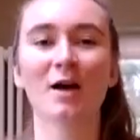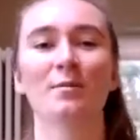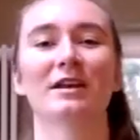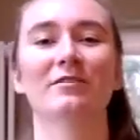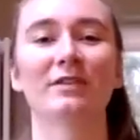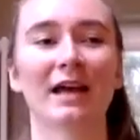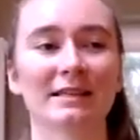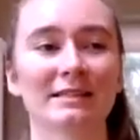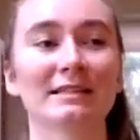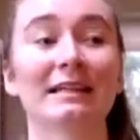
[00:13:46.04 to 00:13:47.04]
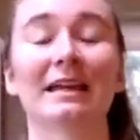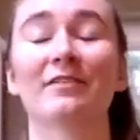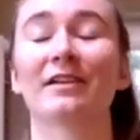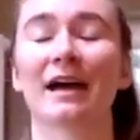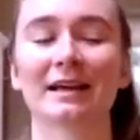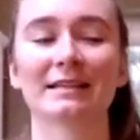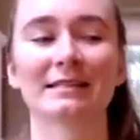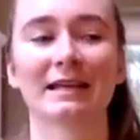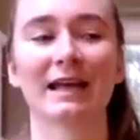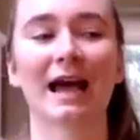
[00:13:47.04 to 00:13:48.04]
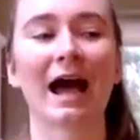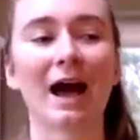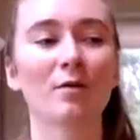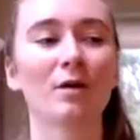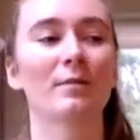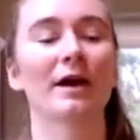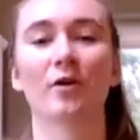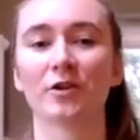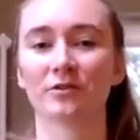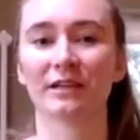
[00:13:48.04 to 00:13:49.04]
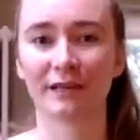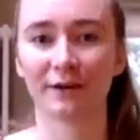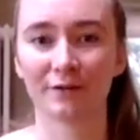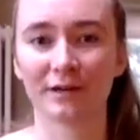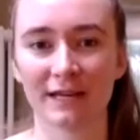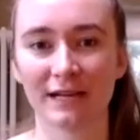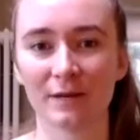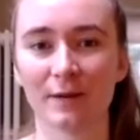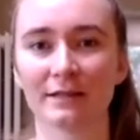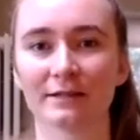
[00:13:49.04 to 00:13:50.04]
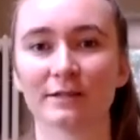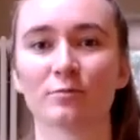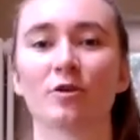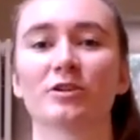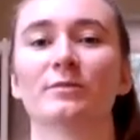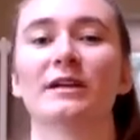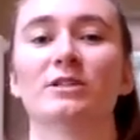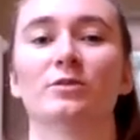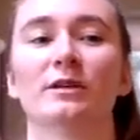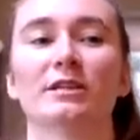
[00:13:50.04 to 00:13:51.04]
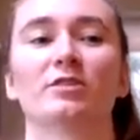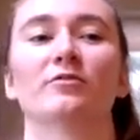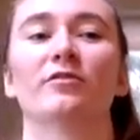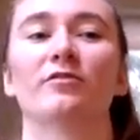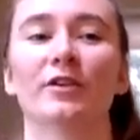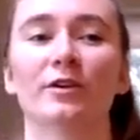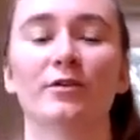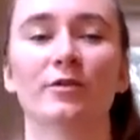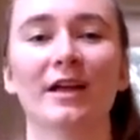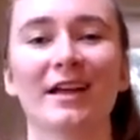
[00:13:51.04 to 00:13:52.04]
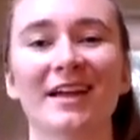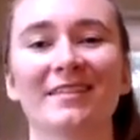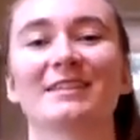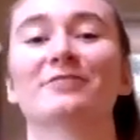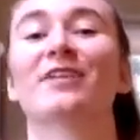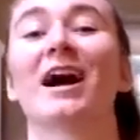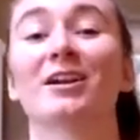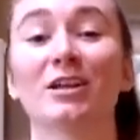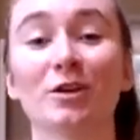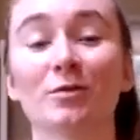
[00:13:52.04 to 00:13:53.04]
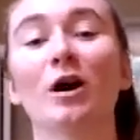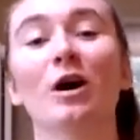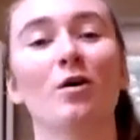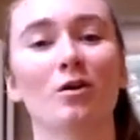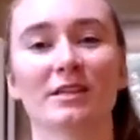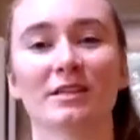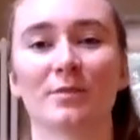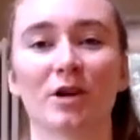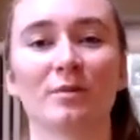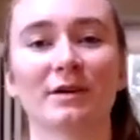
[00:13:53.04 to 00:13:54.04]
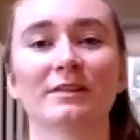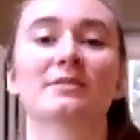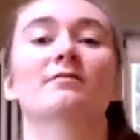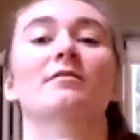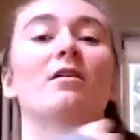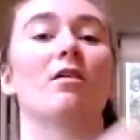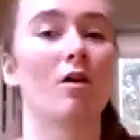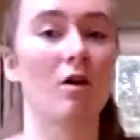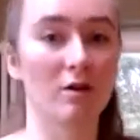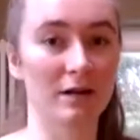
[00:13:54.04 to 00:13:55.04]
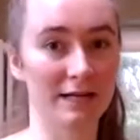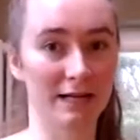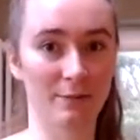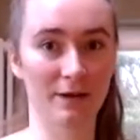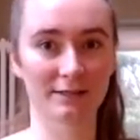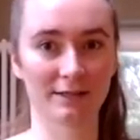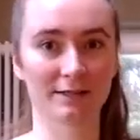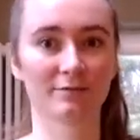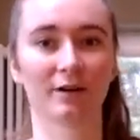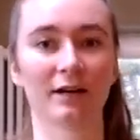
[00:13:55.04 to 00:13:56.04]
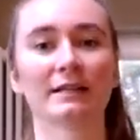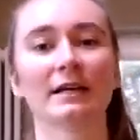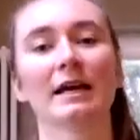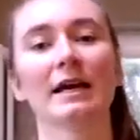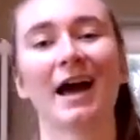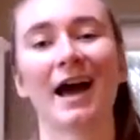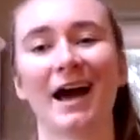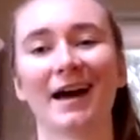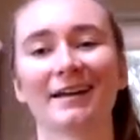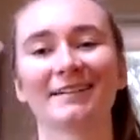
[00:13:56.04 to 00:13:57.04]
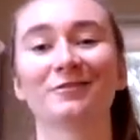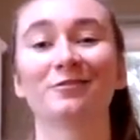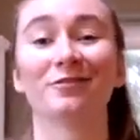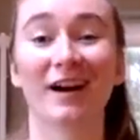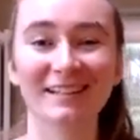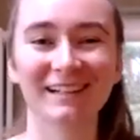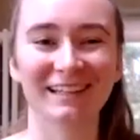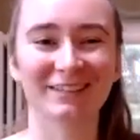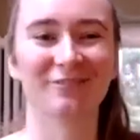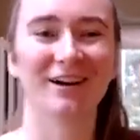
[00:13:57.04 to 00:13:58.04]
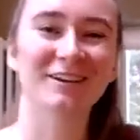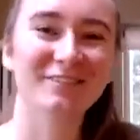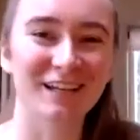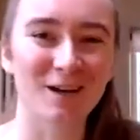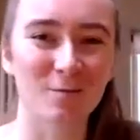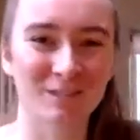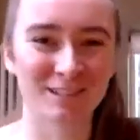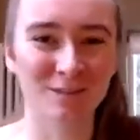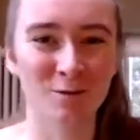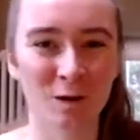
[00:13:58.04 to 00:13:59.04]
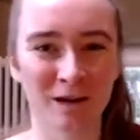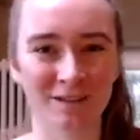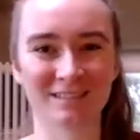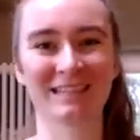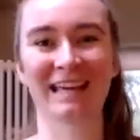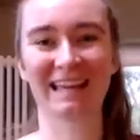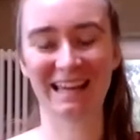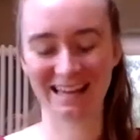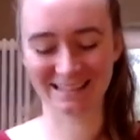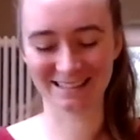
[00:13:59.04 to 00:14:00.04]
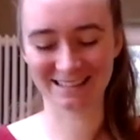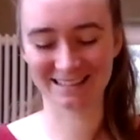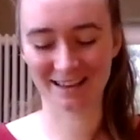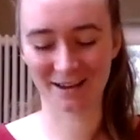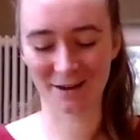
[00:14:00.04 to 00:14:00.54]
But if it hasn't, and if it has, then how am I honoring that on a daily basis? What am I doing to fulfill this value or this purpose on a daily basis, right? And finally, the final thing I wanted to talk about today is